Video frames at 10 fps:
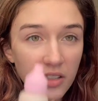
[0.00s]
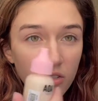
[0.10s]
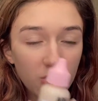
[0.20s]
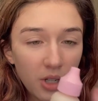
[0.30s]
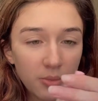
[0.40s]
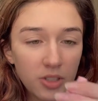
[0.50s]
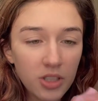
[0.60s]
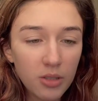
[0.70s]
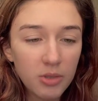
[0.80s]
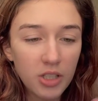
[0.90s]
So I'm just
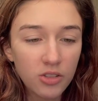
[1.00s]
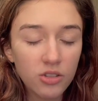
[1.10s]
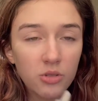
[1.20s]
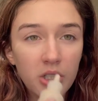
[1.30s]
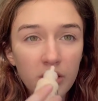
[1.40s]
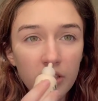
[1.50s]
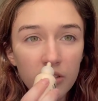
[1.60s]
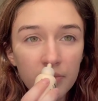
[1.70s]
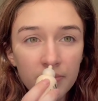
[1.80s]
going to be unscrewing this.